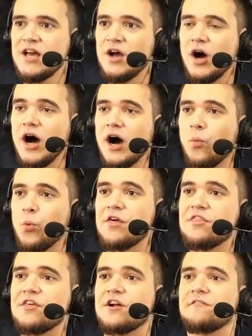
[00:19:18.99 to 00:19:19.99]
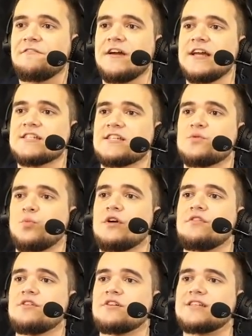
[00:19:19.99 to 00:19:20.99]
uh, with their faces, with
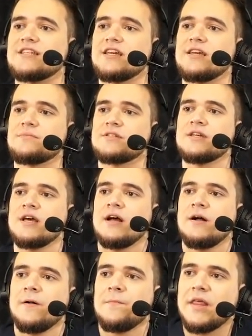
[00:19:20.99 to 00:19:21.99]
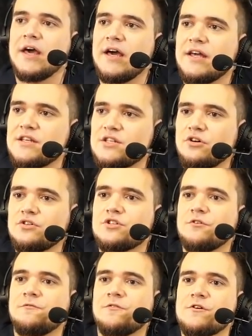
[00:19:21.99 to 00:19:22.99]
their teams. And it is also
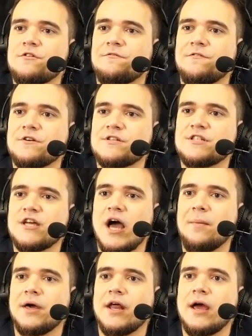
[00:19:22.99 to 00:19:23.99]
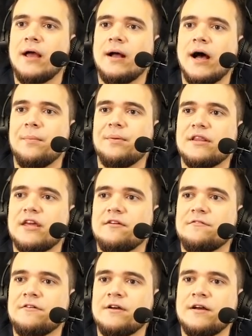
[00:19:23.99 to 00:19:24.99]
for the first time, and I, I believe,
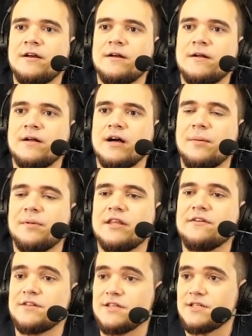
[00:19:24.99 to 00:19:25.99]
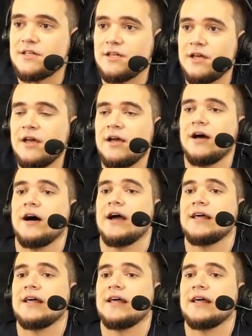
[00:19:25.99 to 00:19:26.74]
I believe it is in uh, an